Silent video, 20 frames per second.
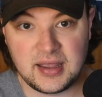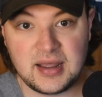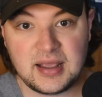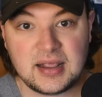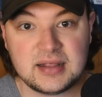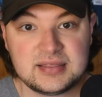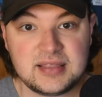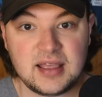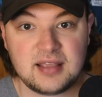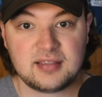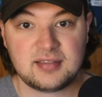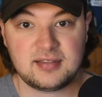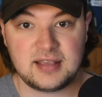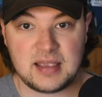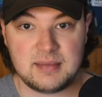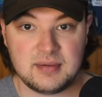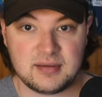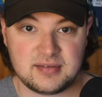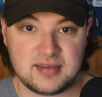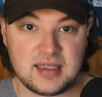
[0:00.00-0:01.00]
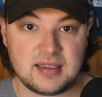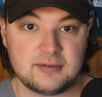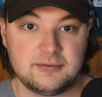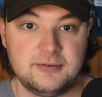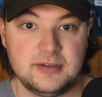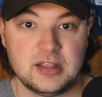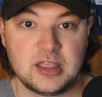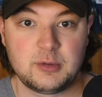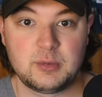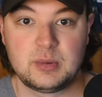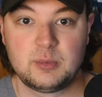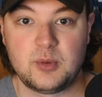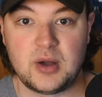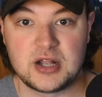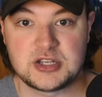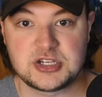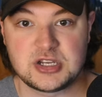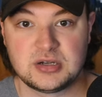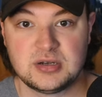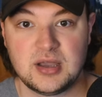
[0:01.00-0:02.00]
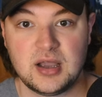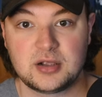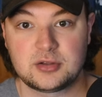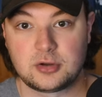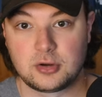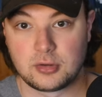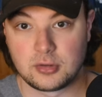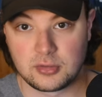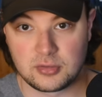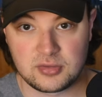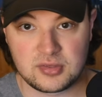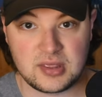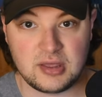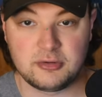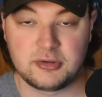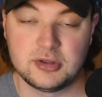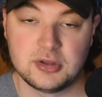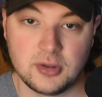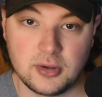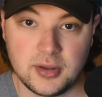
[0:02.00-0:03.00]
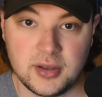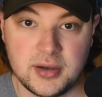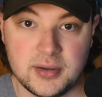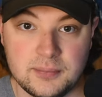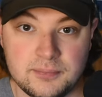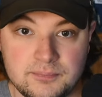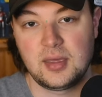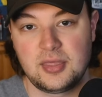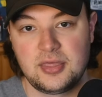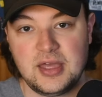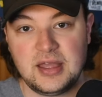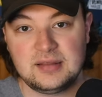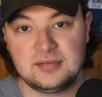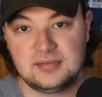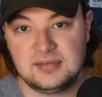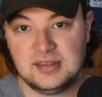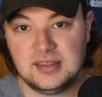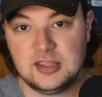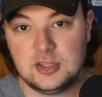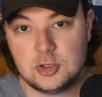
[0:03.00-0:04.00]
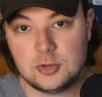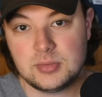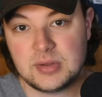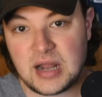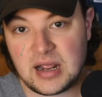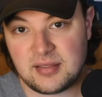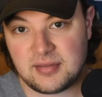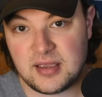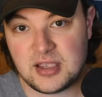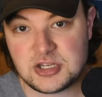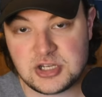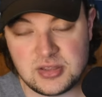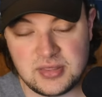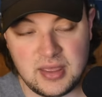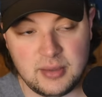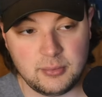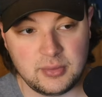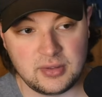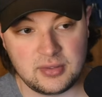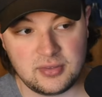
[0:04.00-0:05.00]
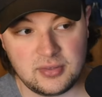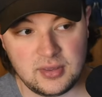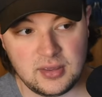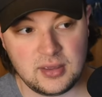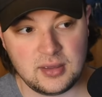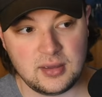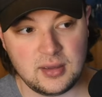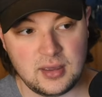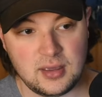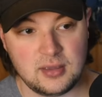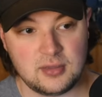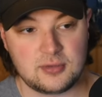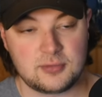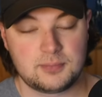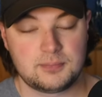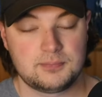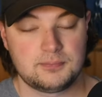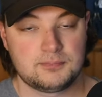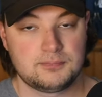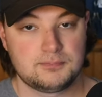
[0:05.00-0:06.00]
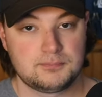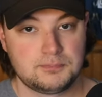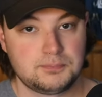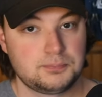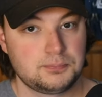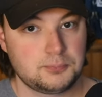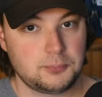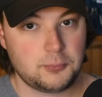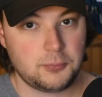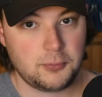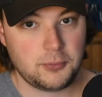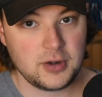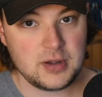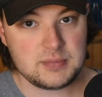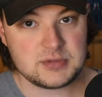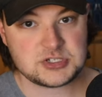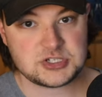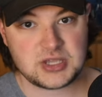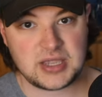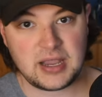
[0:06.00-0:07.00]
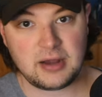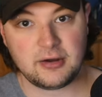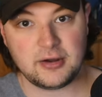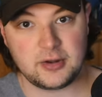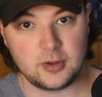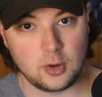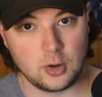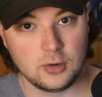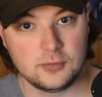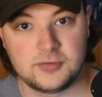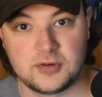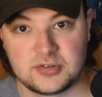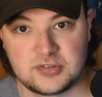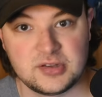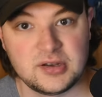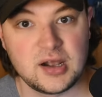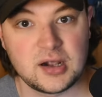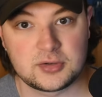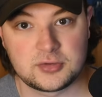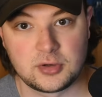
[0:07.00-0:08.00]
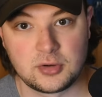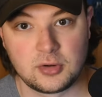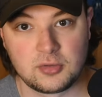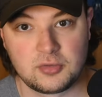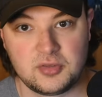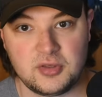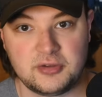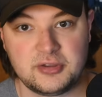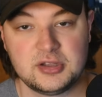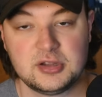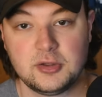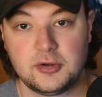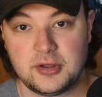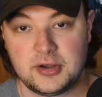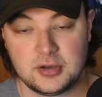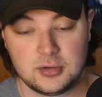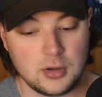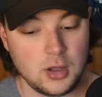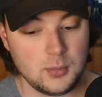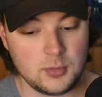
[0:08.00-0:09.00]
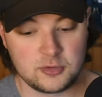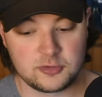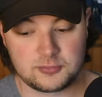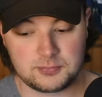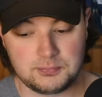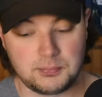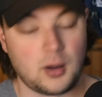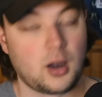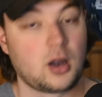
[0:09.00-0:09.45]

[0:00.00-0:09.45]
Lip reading: and I get that same exact feeling when watching Nocturnal Celluloid. That dehumanization that we see is pretty much carried over to Nocturnal Celluloid almost